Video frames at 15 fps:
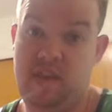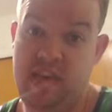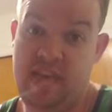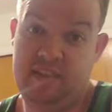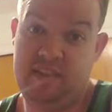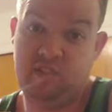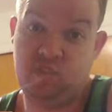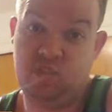
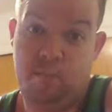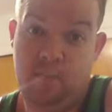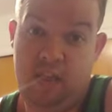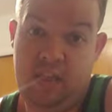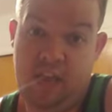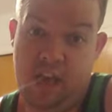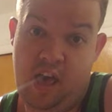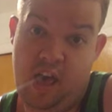and so
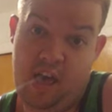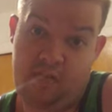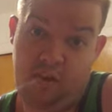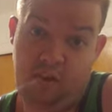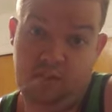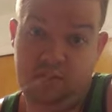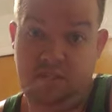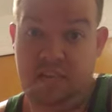many
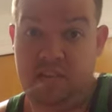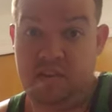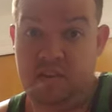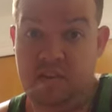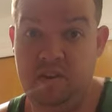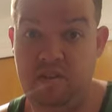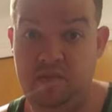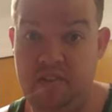others that
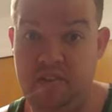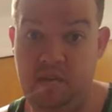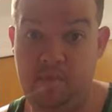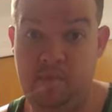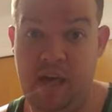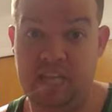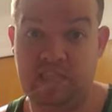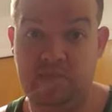can that can
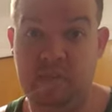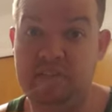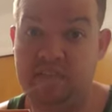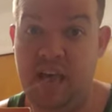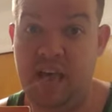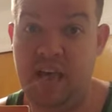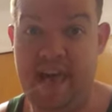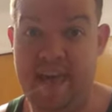possibly
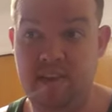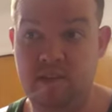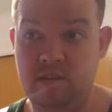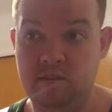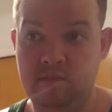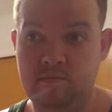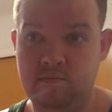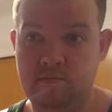die.
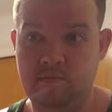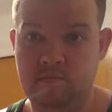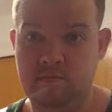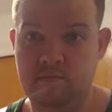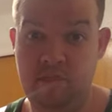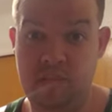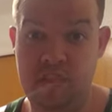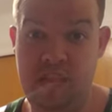
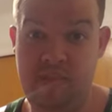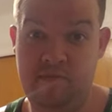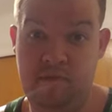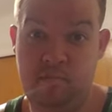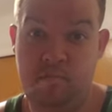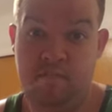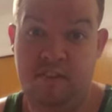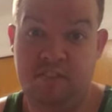And
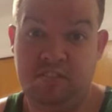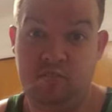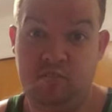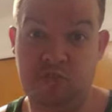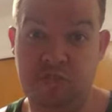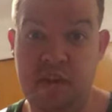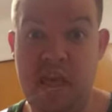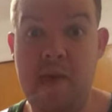even Professor
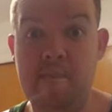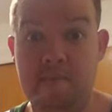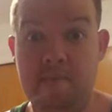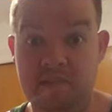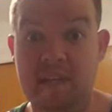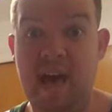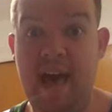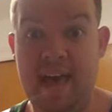Snape
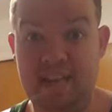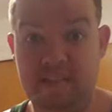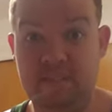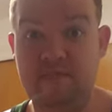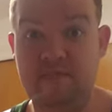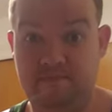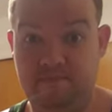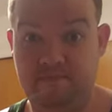dies.